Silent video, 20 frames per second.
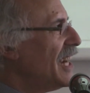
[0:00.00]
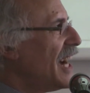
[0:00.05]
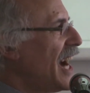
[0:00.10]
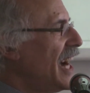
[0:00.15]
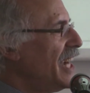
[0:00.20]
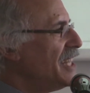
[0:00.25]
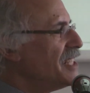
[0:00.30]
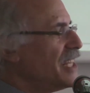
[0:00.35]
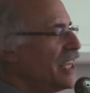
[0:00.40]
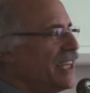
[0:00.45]

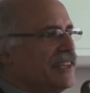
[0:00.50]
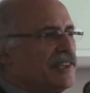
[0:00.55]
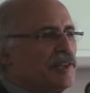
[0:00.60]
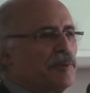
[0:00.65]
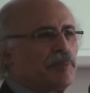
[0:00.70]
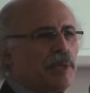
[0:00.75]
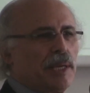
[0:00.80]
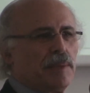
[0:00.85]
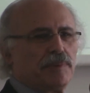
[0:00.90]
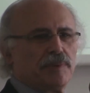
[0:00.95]
idea
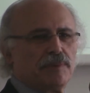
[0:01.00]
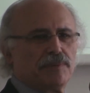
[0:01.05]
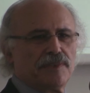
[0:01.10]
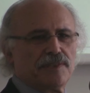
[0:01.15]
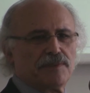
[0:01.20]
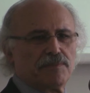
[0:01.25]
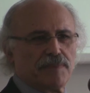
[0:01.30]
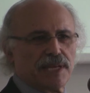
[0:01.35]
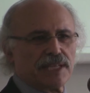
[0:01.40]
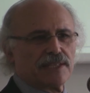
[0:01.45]
that people with
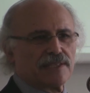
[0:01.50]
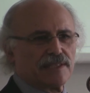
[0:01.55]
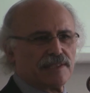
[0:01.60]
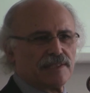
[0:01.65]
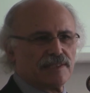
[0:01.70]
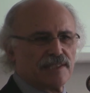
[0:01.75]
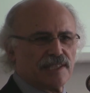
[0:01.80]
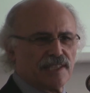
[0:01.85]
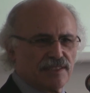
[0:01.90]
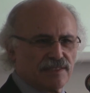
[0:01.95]

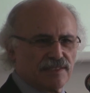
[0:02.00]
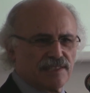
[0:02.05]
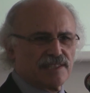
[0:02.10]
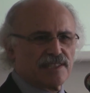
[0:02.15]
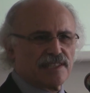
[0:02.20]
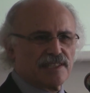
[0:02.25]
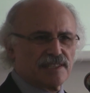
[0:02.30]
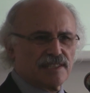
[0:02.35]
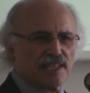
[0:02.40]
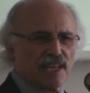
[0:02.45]
mental
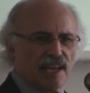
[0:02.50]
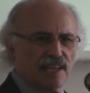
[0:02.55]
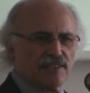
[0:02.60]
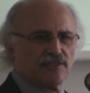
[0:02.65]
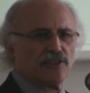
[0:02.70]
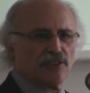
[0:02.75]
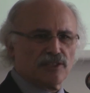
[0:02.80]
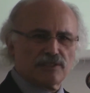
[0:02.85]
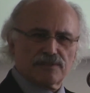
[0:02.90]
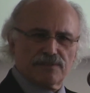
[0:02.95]
illnesses
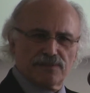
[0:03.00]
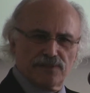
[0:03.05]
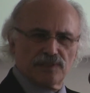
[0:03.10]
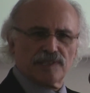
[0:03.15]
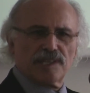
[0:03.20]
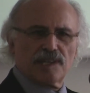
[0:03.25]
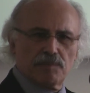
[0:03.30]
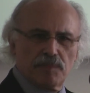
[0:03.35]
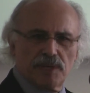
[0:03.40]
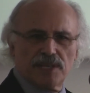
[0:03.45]
are not
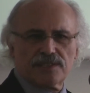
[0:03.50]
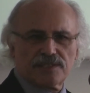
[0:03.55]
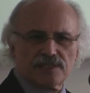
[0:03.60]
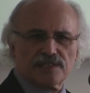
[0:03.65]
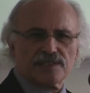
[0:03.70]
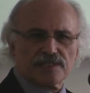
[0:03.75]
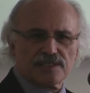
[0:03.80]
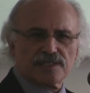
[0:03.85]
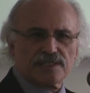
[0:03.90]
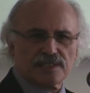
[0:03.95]
fully
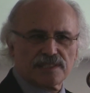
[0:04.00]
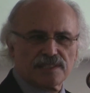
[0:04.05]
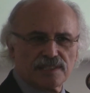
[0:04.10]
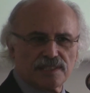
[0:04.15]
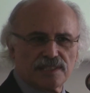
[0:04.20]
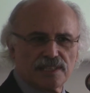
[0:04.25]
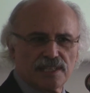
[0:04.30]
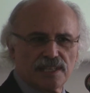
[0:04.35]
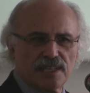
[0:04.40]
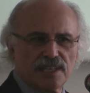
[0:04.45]
persons.
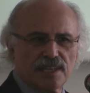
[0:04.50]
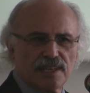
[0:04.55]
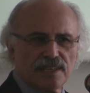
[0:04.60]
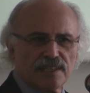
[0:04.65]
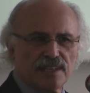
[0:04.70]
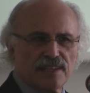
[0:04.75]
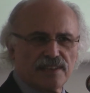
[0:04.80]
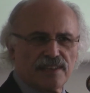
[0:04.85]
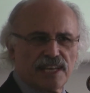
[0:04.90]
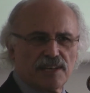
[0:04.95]

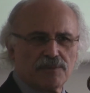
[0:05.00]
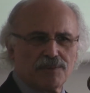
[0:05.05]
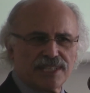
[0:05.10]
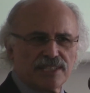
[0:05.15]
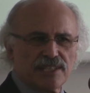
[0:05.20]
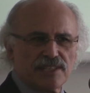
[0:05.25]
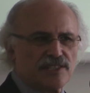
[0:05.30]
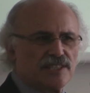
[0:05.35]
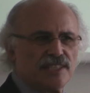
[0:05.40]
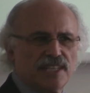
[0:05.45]
That
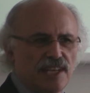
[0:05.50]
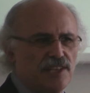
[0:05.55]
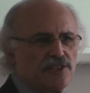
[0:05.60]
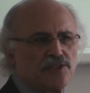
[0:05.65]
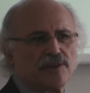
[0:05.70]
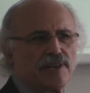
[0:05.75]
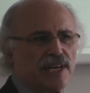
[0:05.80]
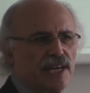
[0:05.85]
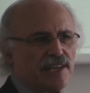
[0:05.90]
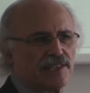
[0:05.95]
one doesn't need to